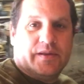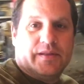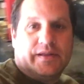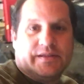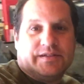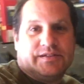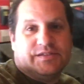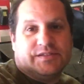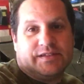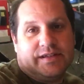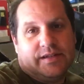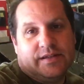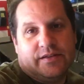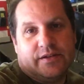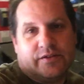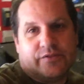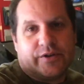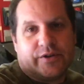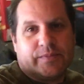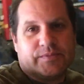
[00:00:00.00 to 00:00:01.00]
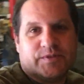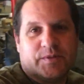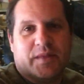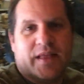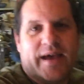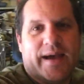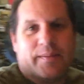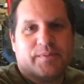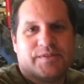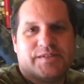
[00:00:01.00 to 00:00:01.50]
I like to just get in there and rip some
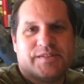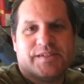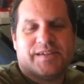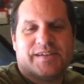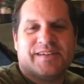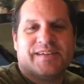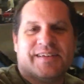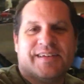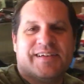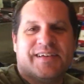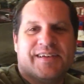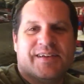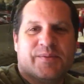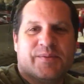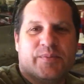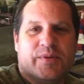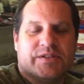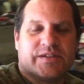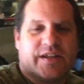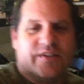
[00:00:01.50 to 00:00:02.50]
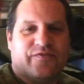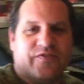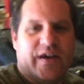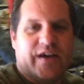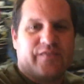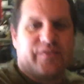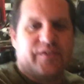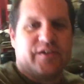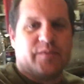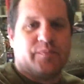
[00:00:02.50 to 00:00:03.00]
laps but it's got a
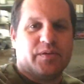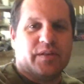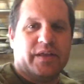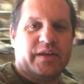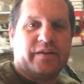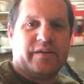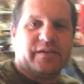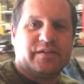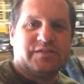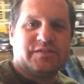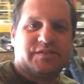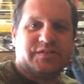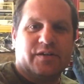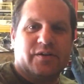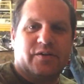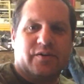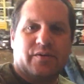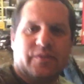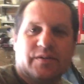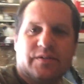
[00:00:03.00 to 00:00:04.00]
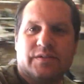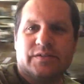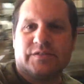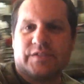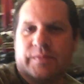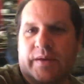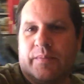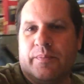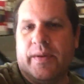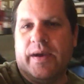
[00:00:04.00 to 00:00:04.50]
500 Polaris, so it's
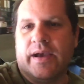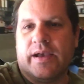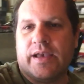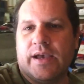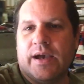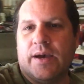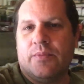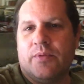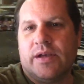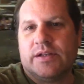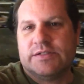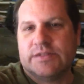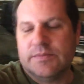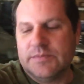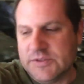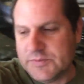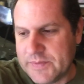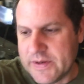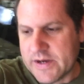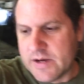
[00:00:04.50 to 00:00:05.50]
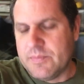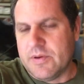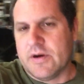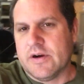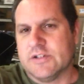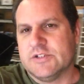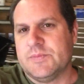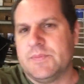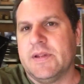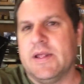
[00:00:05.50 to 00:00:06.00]
going to be a backup. We got some spare
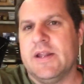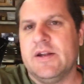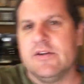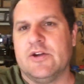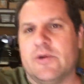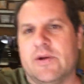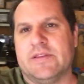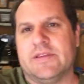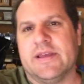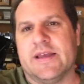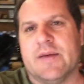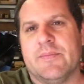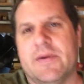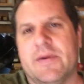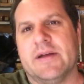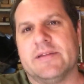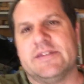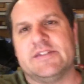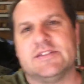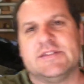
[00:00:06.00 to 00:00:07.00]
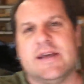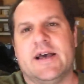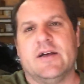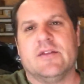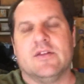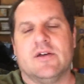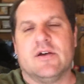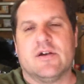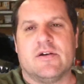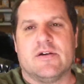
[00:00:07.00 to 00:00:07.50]
parts, but I don't know anything about these
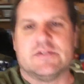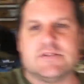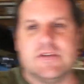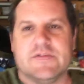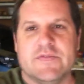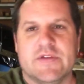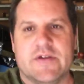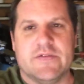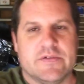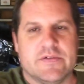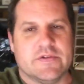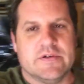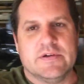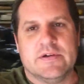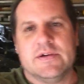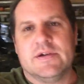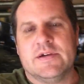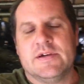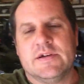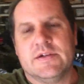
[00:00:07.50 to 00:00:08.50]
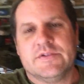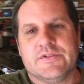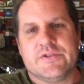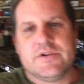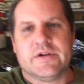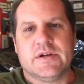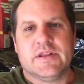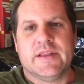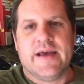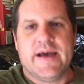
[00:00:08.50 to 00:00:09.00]
Outlaw cars. I've never
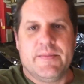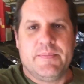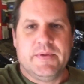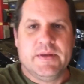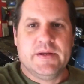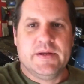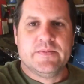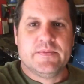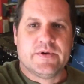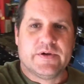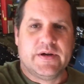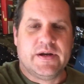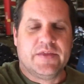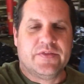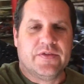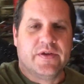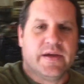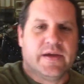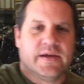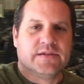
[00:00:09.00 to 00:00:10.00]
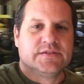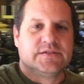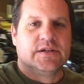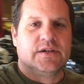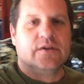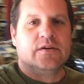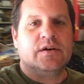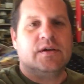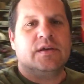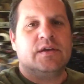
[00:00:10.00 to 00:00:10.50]
turned a lap in them or anything,
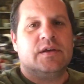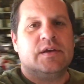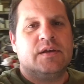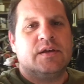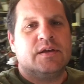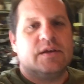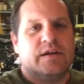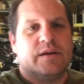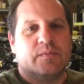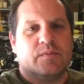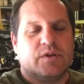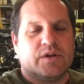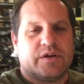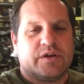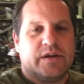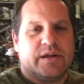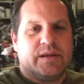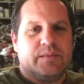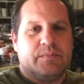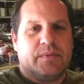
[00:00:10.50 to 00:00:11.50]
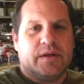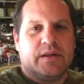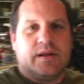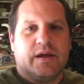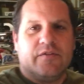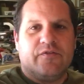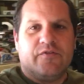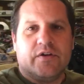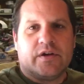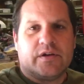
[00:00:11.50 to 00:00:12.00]
so I'm learning, but
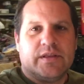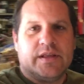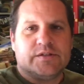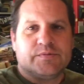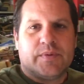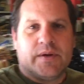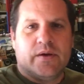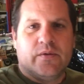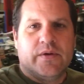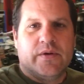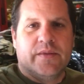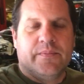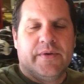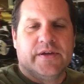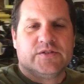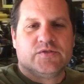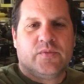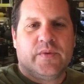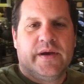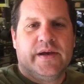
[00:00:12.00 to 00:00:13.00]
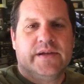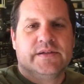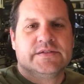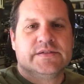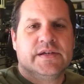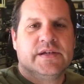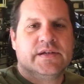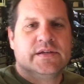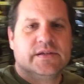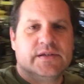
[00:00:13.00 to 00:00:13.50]
I figure that's probably one of the best
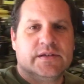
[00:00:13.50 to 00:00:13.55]
ways.